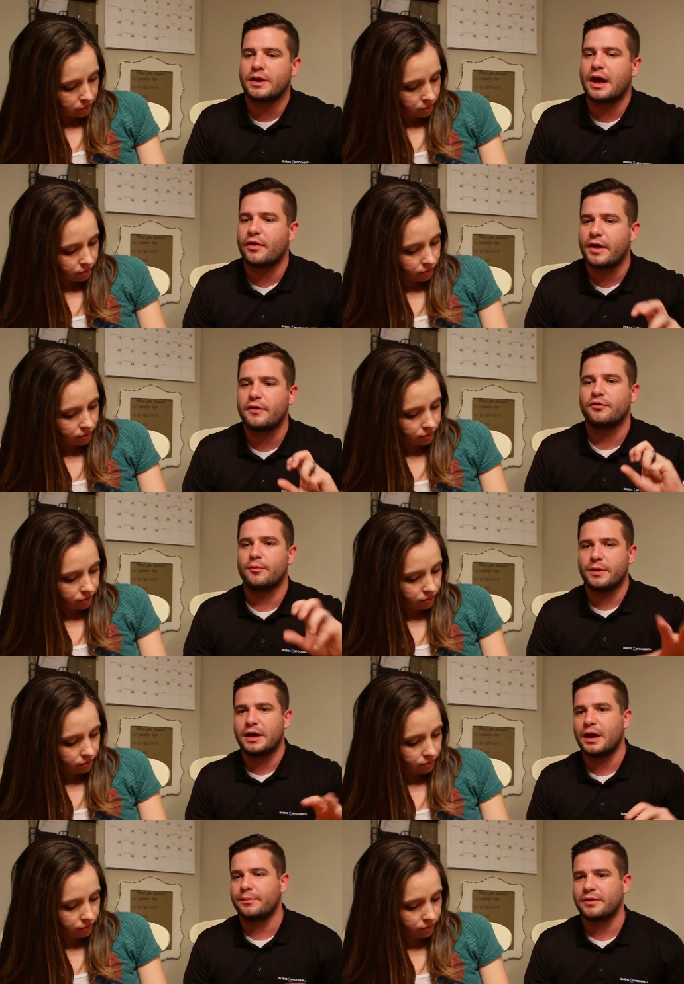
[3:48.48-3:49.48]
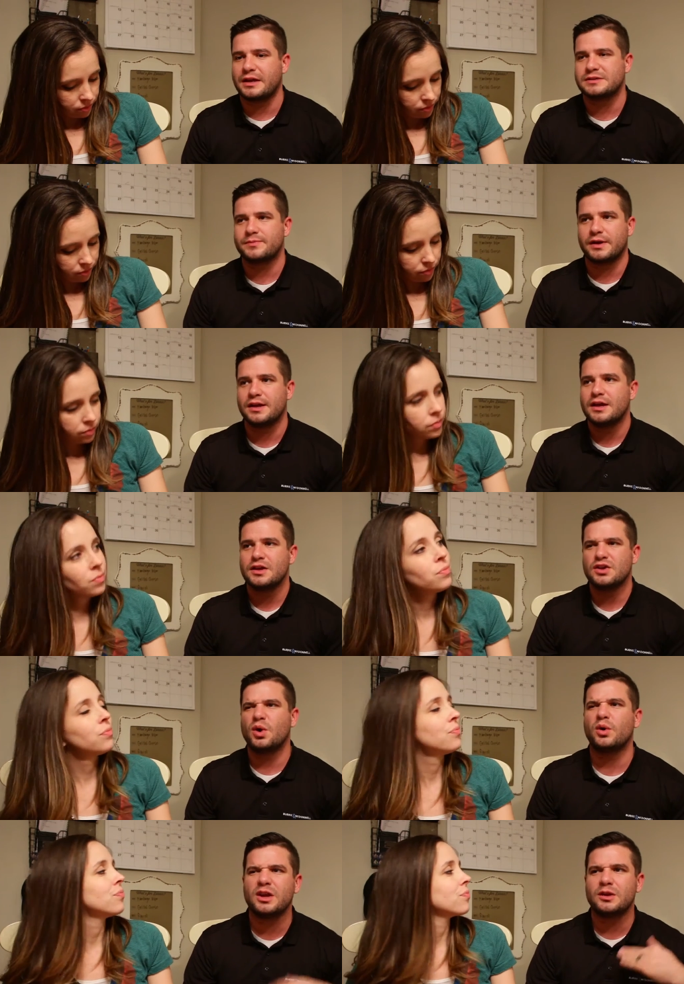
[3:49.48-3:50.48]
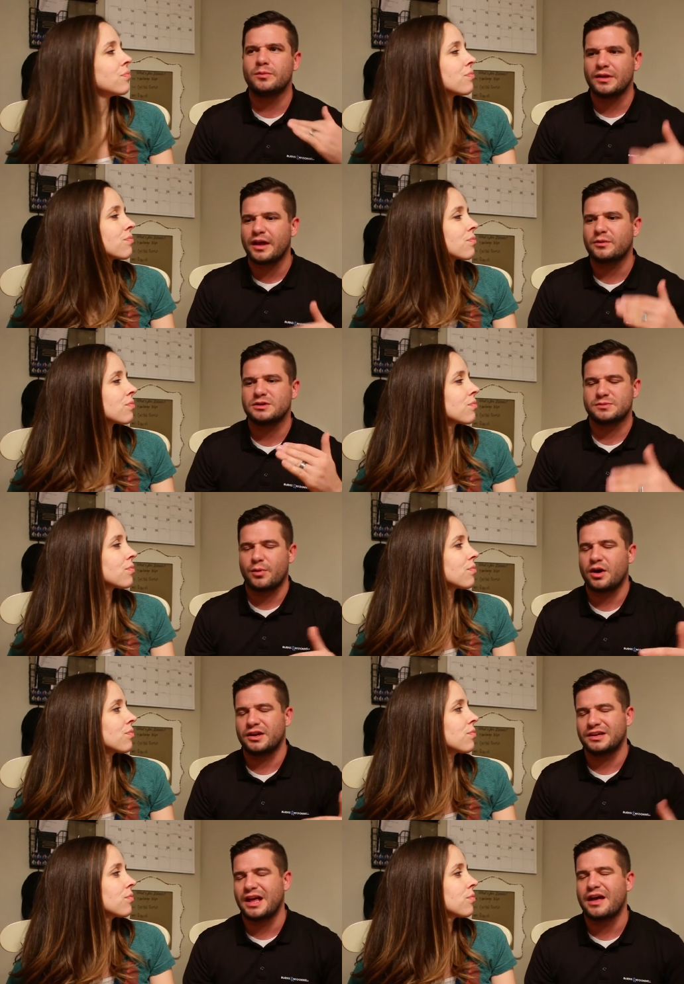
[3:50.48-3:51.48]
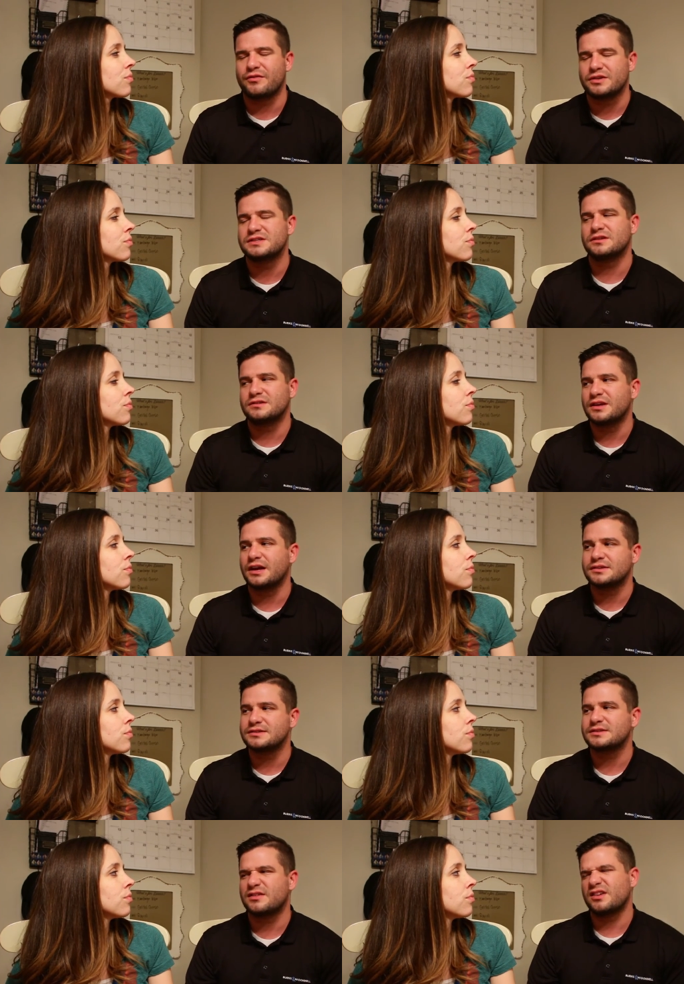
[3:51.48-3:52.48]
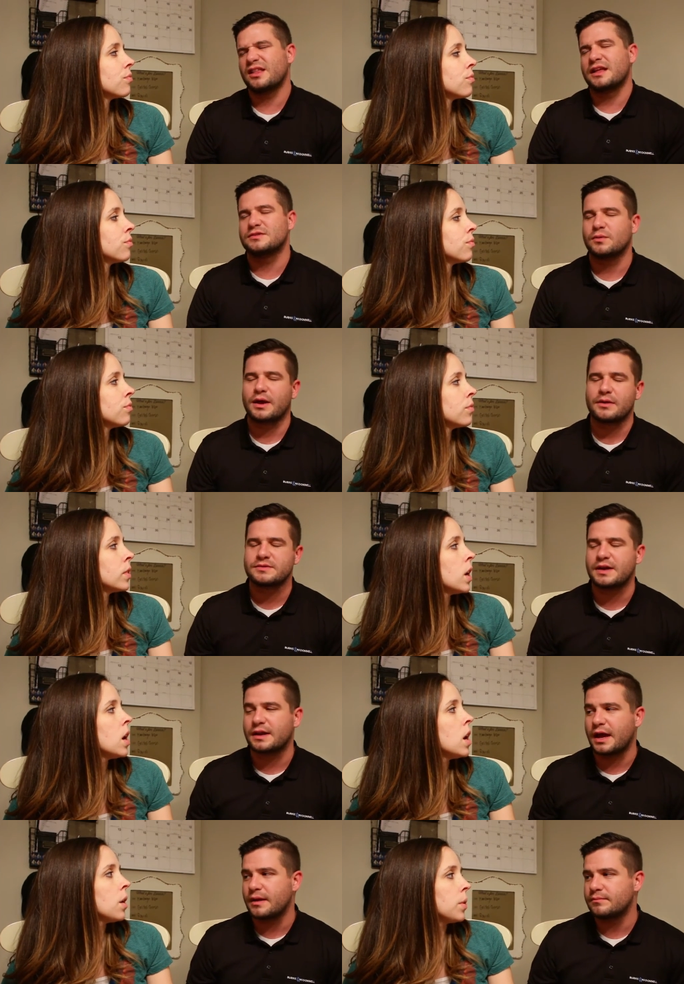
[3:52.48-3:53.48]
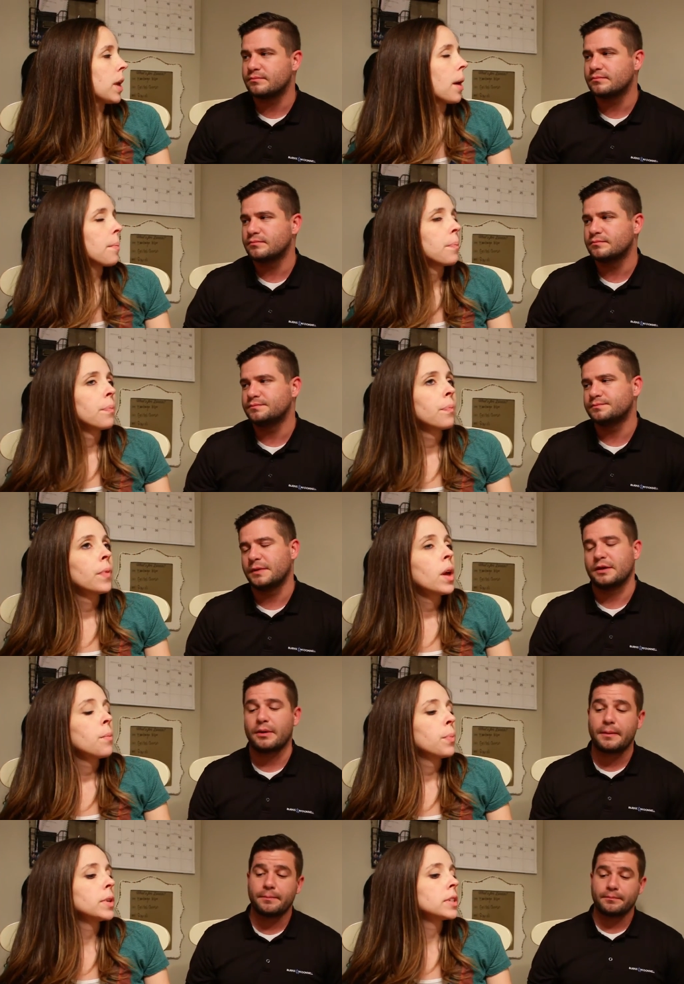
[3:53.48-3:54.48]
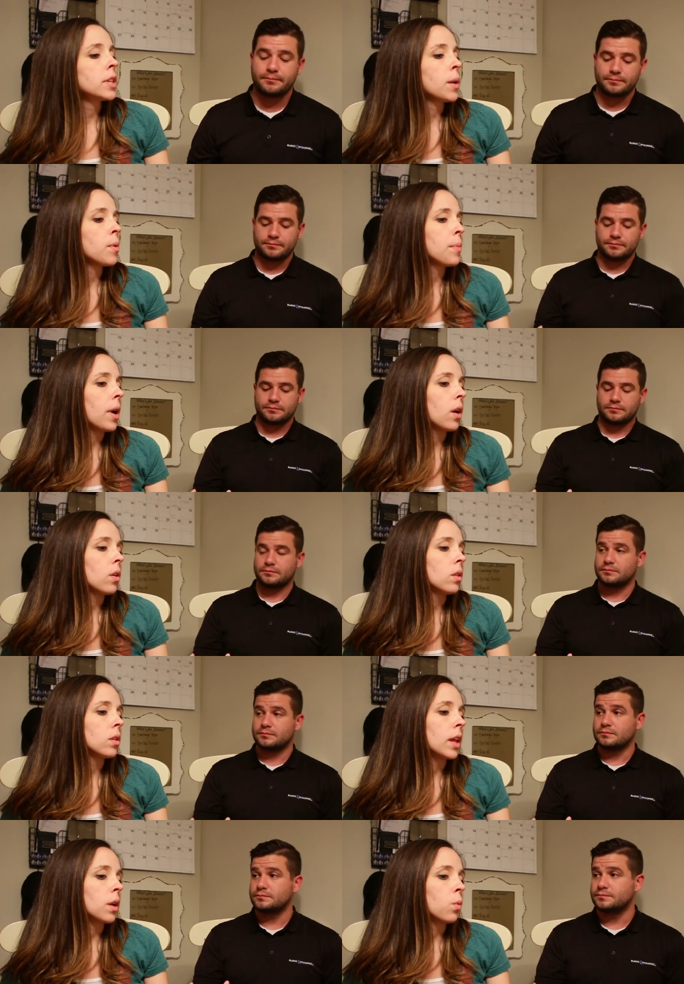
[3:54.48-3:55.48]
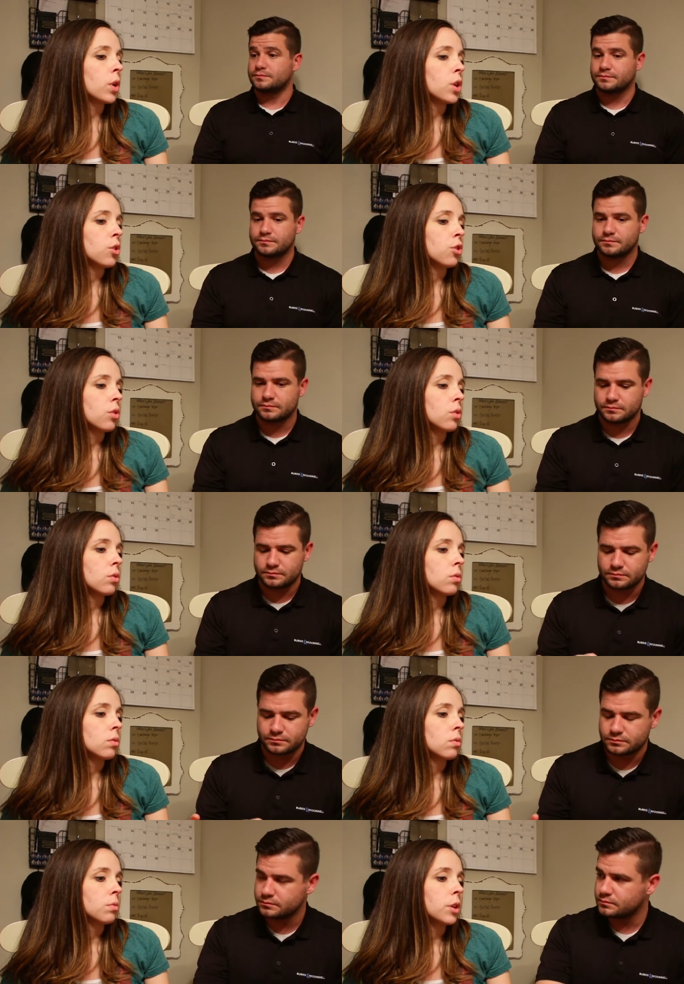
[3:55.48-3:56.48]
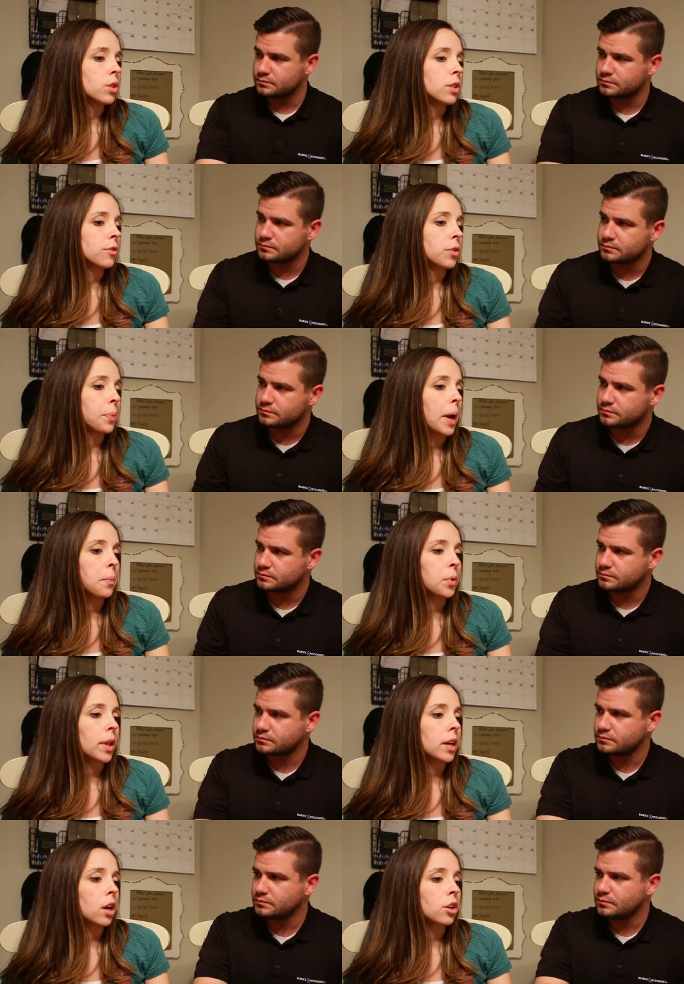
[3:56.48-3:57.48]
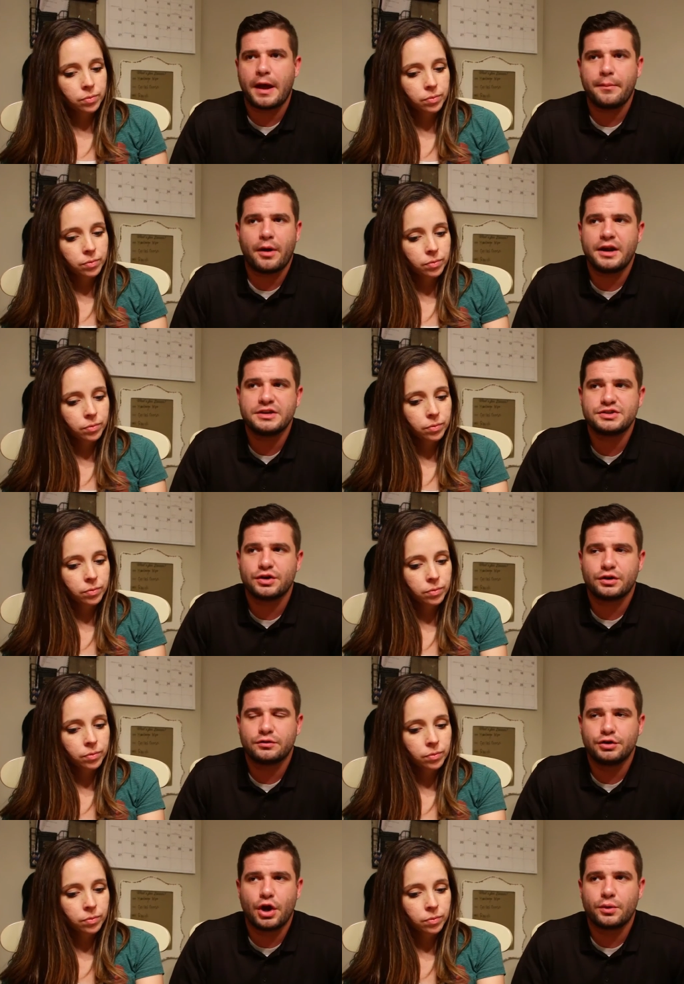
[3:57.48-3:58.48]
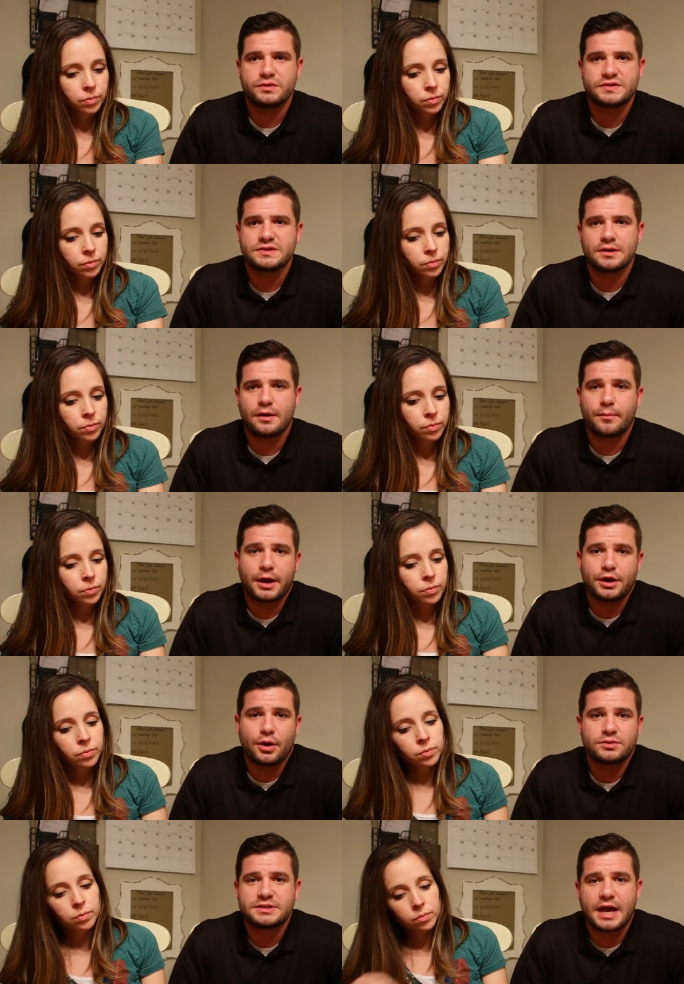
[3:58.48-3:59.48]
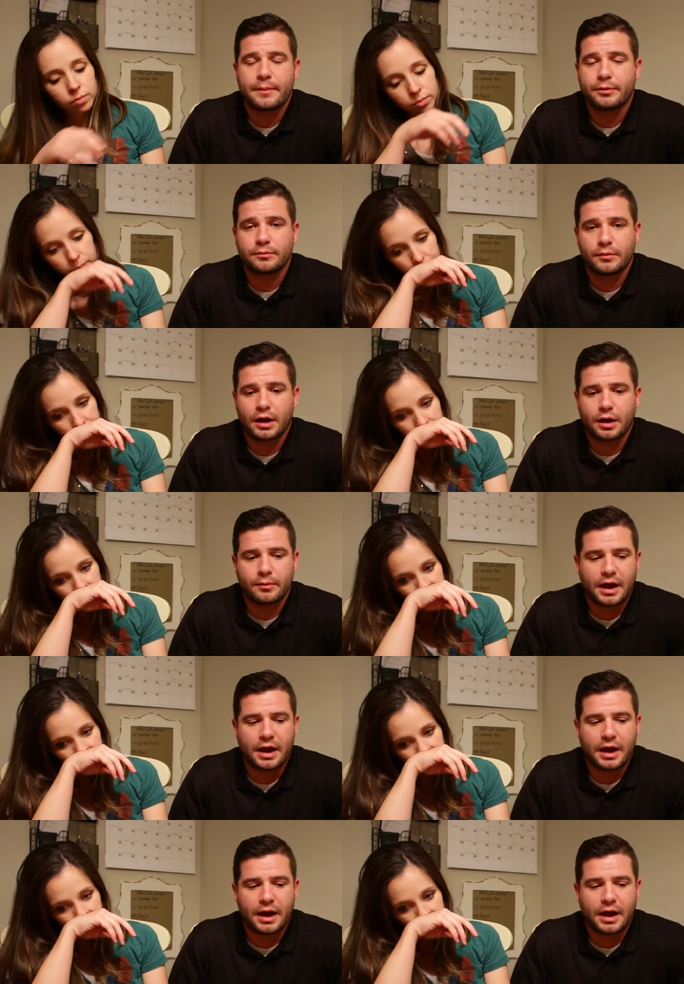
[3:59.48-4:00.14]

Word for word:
Speaker 1: one out like for big updates, but you don't need to be like responding to every single text and stuff. Like that's what I was getting at. Yeah. Anyway.
Speaker 2: But tell them about like what you do, what you did for Piper, like on
Speaker 1: Piper. I just took notes on my notes app and my, on